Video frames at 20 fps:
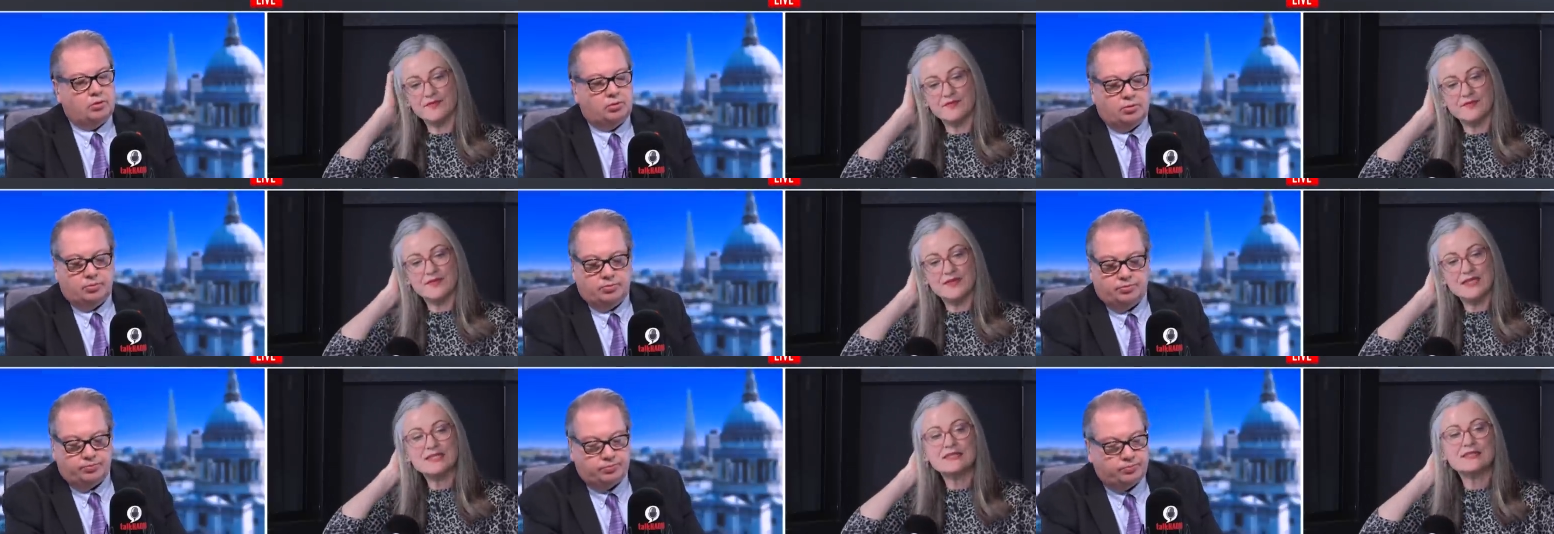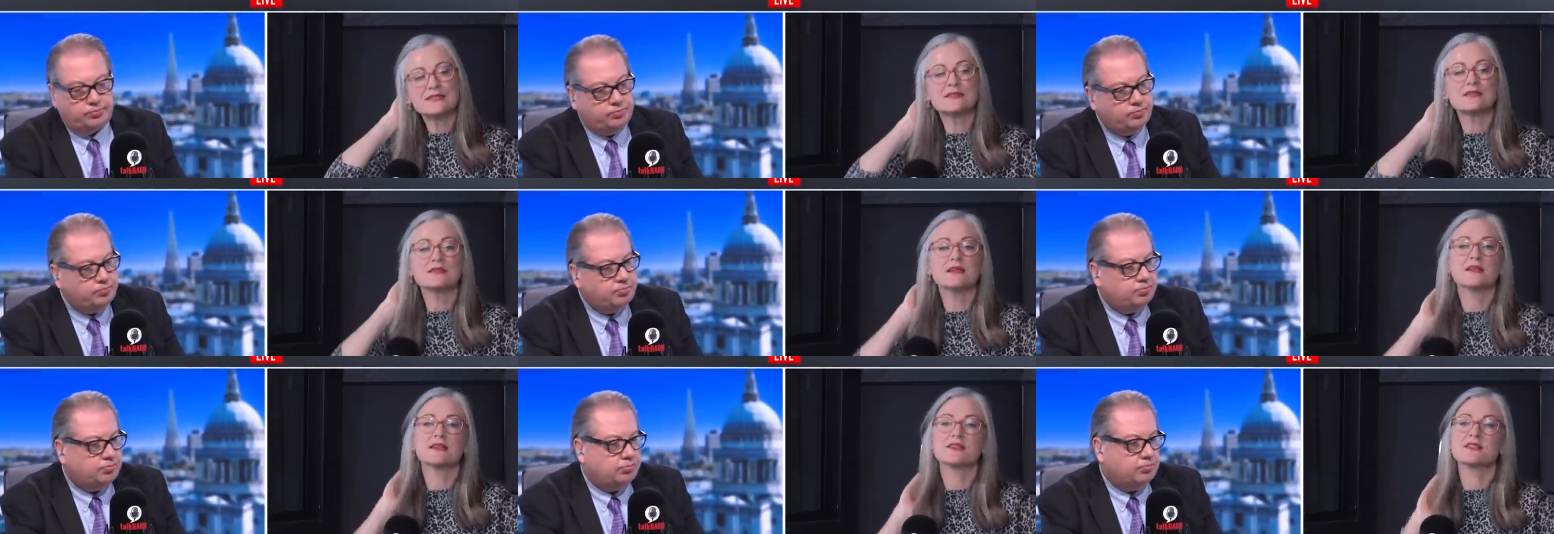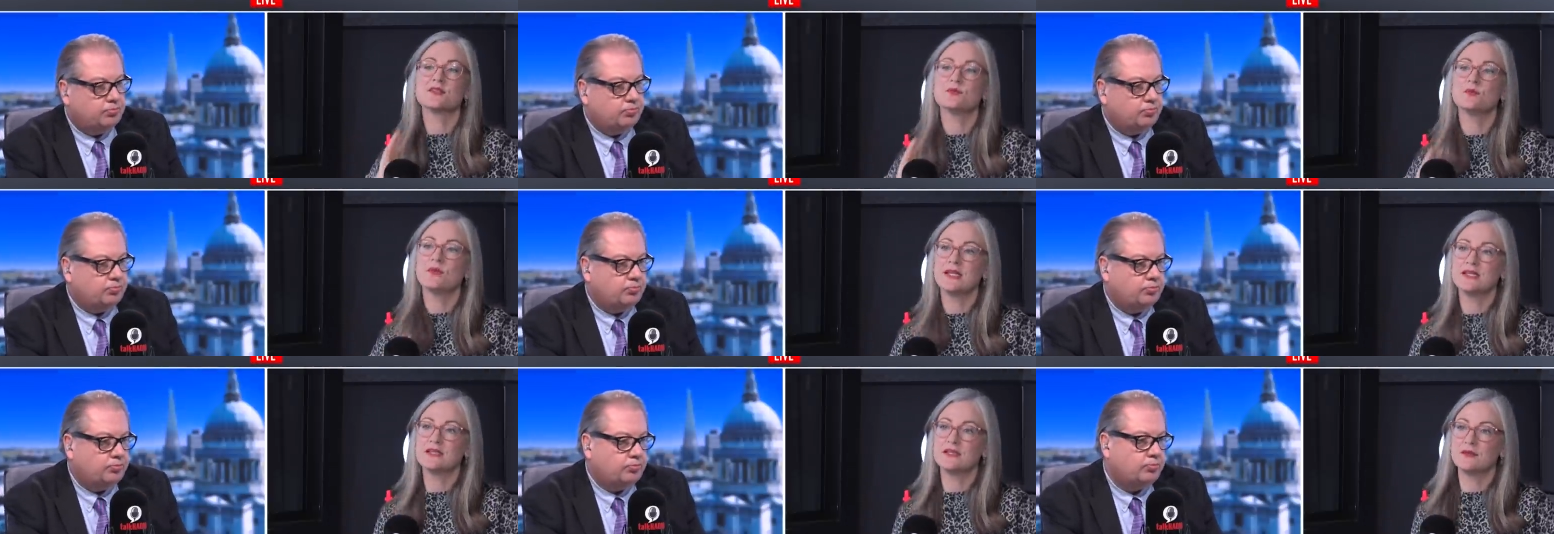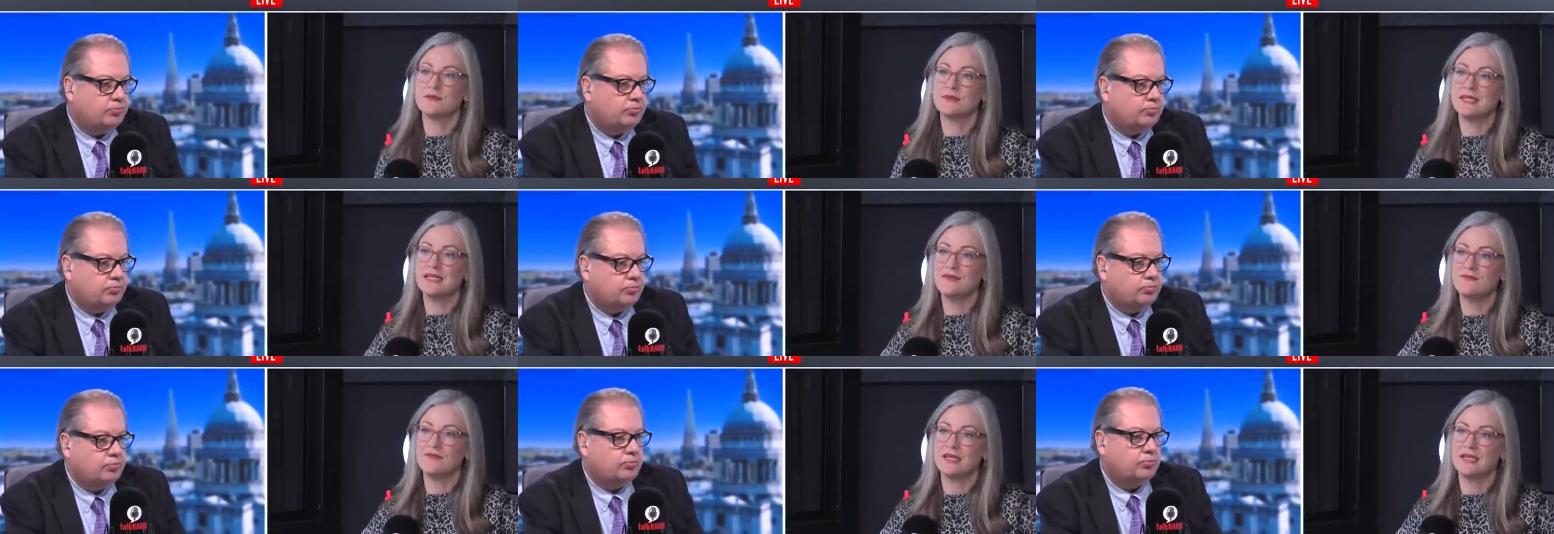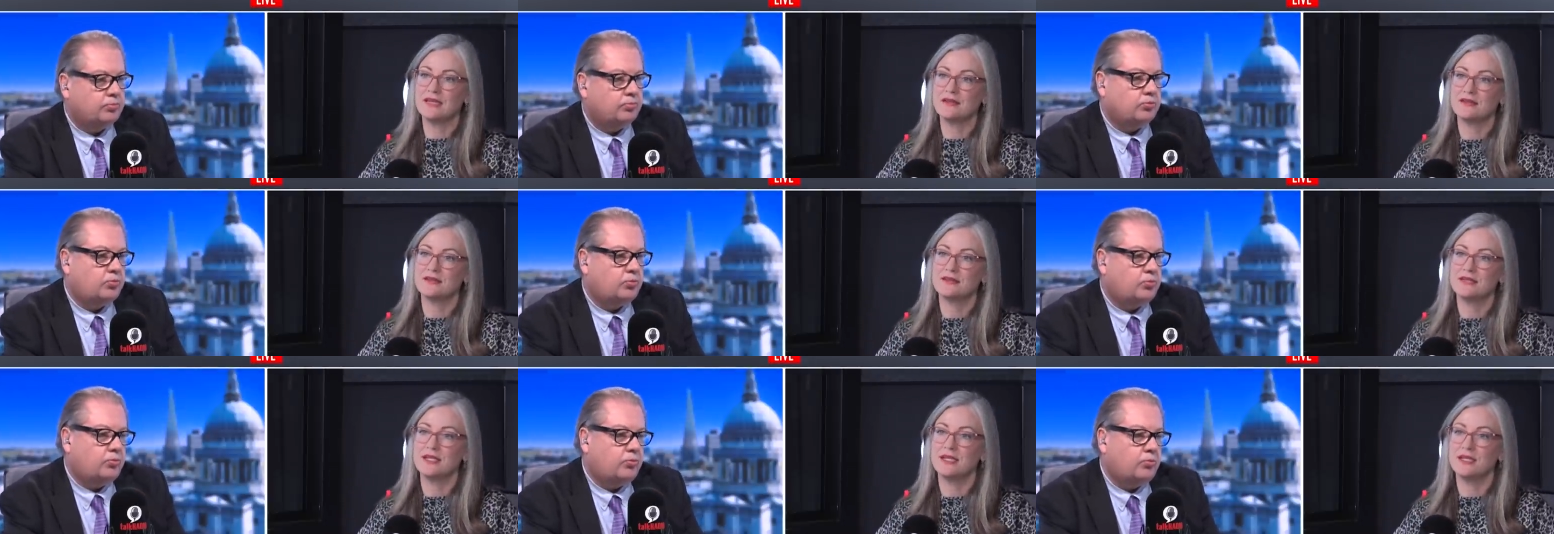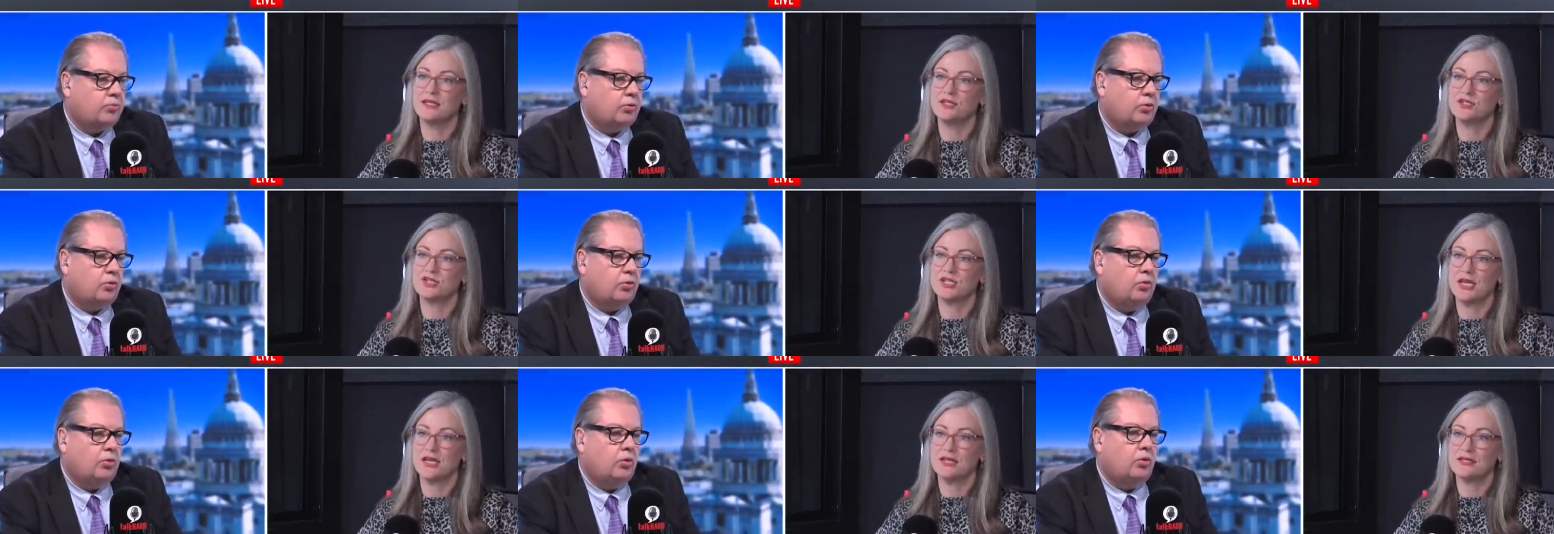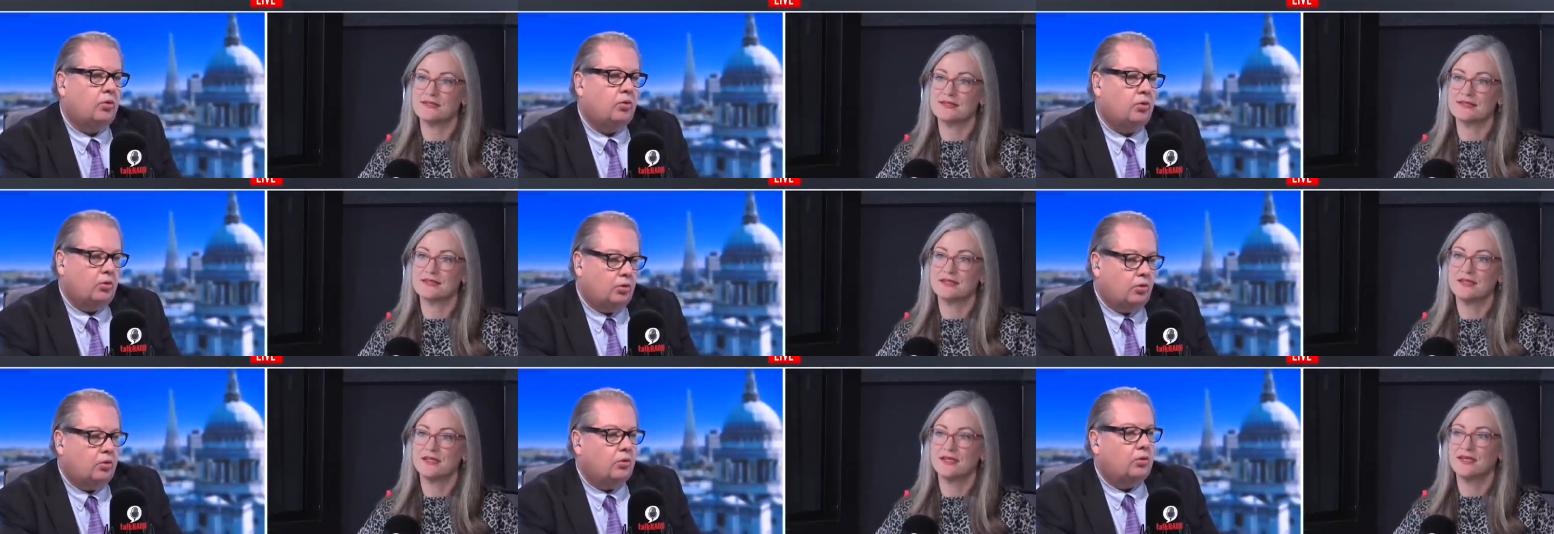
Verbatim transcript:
Speaker 1: this is a nurse who will end up leaving the NHS.